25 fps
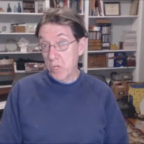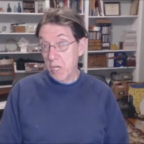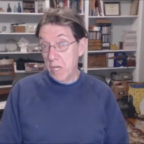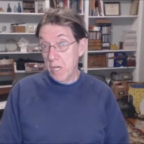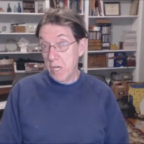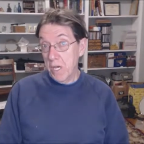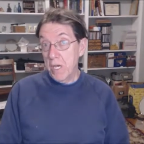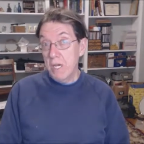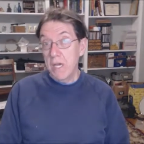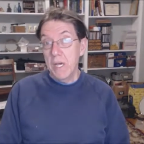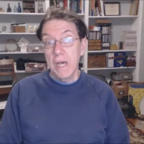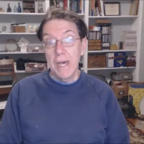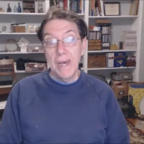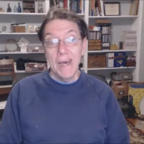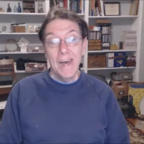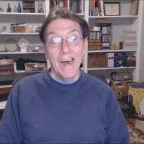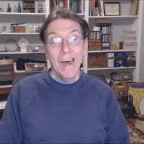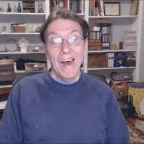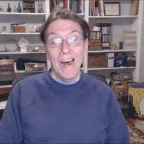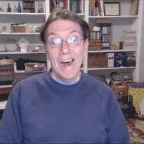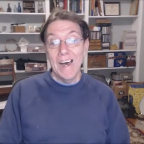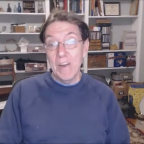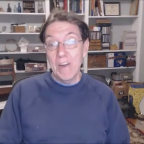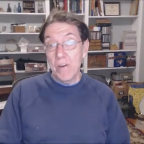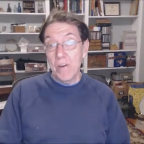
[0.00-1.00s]
Okay?
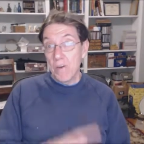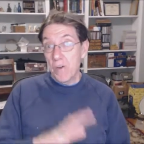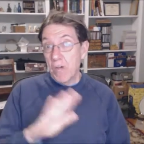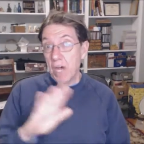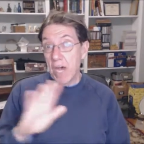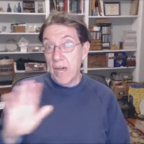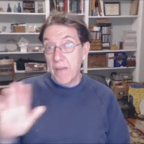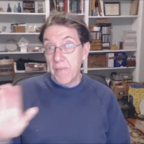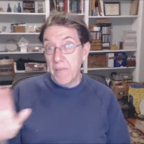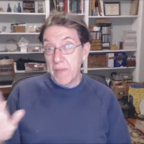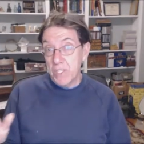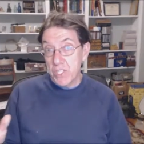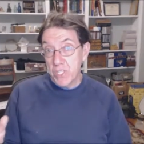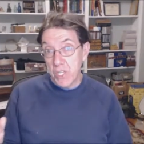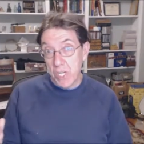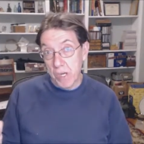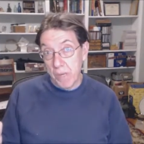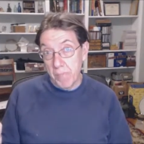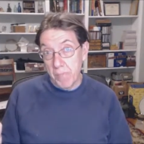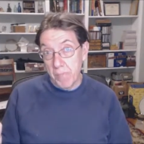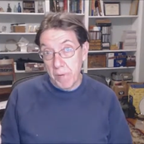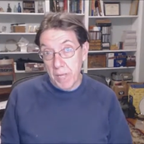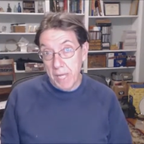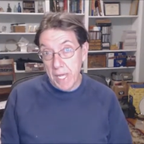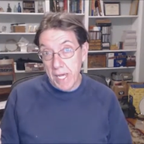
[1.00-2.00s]
I don't know how that's
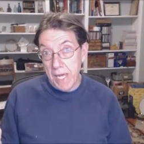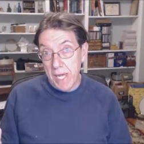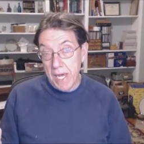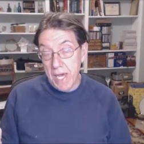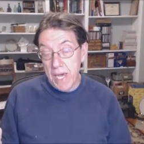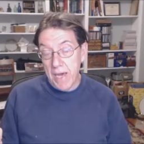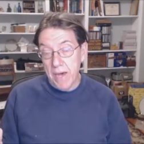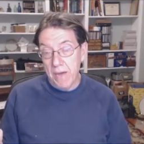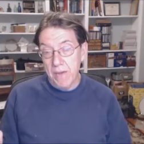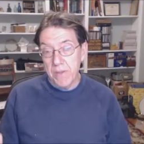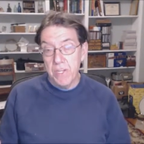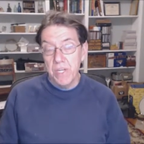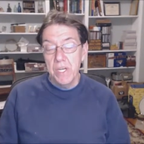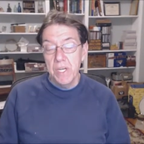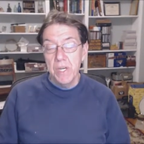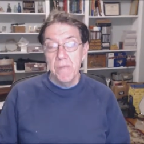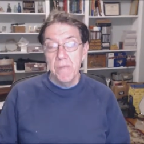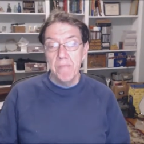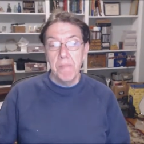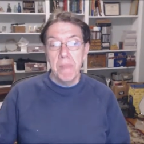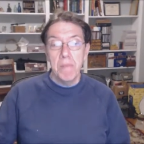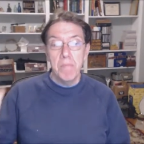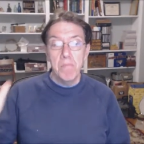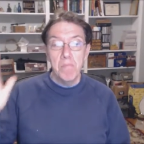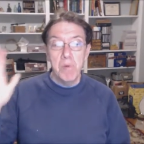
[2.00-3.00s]
going to play out.
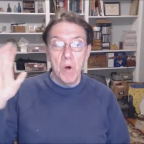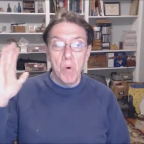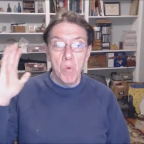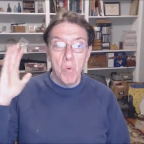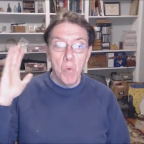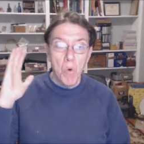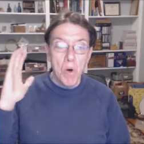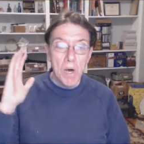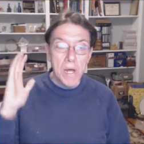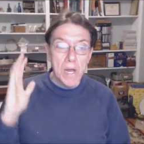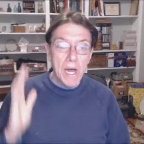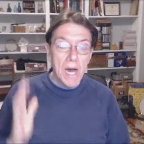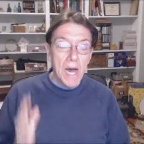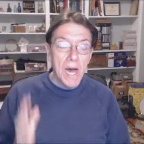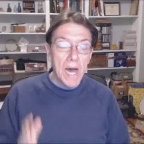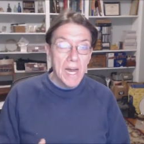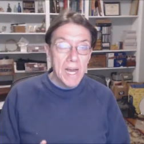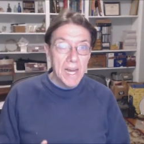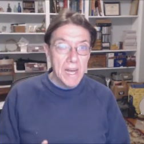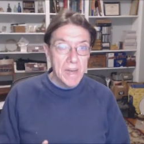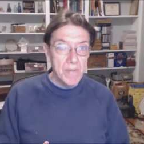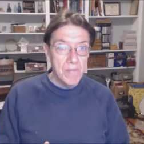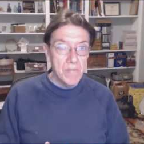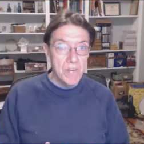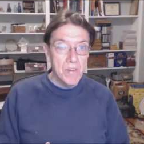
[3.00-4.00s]
But what
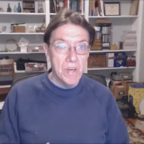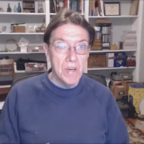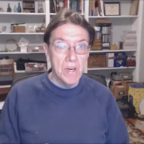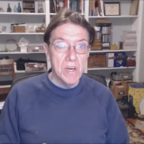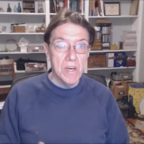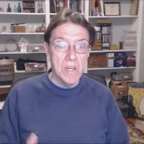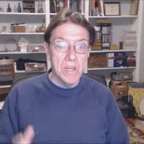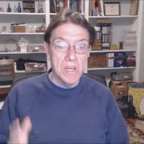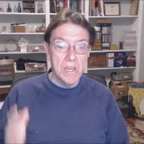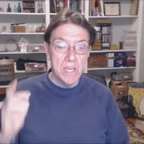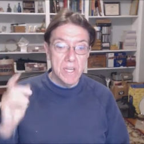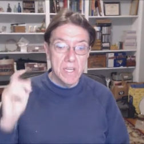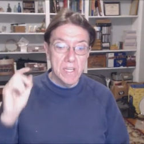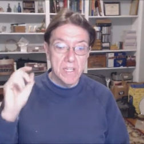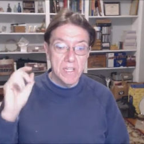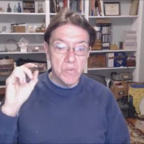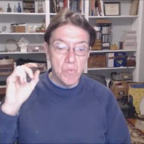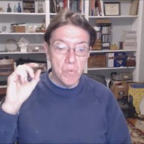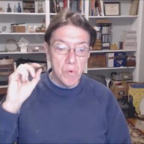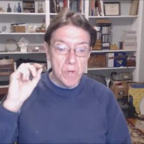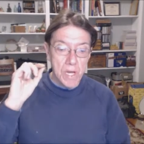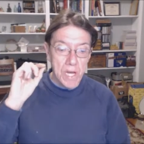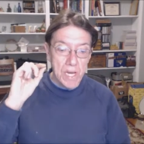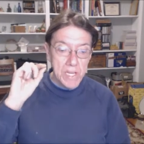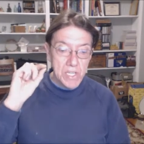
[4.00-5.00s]
I have done
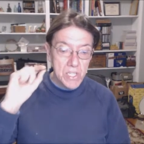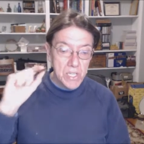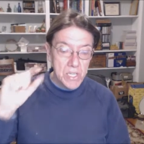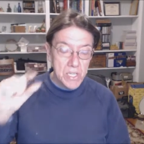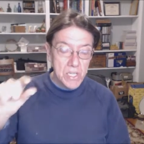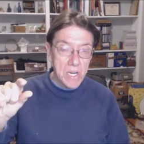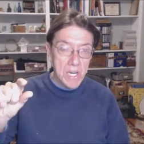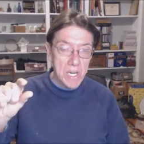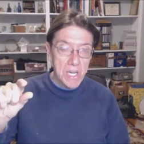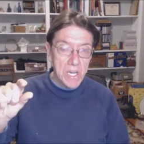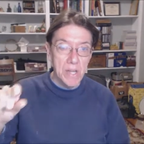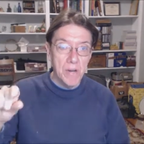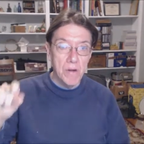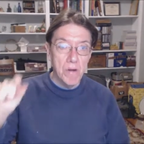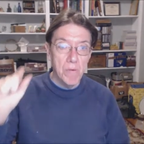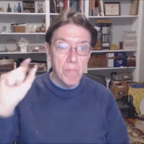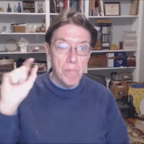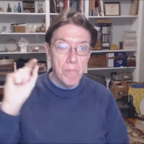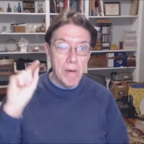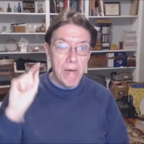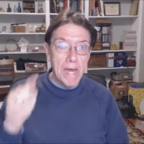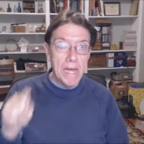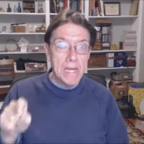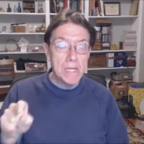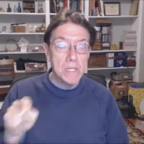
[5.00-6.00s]
is when I send a
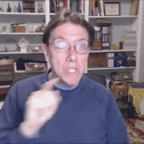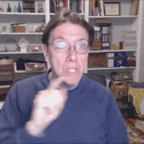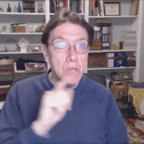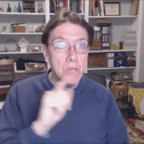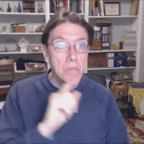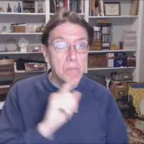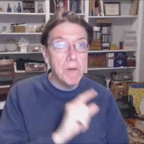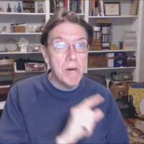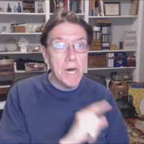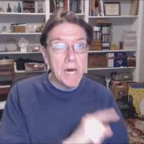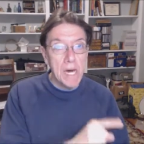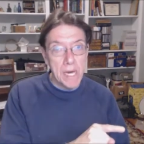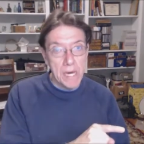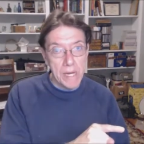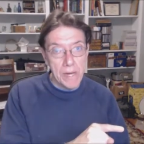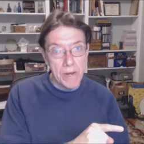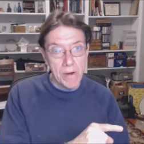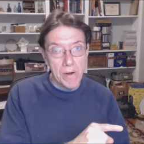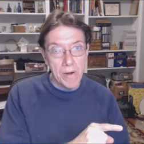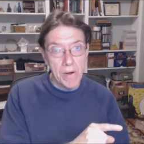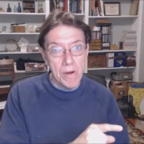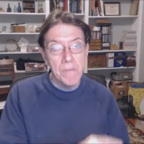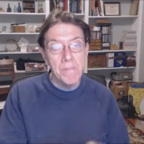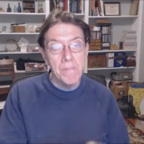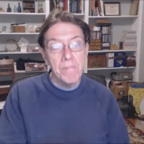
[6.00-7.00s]
letter back to the
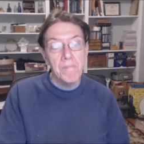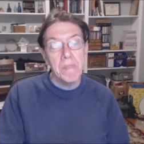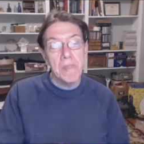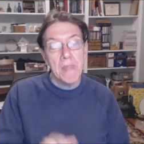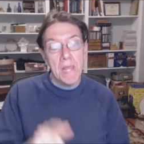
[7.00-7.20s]
buyer,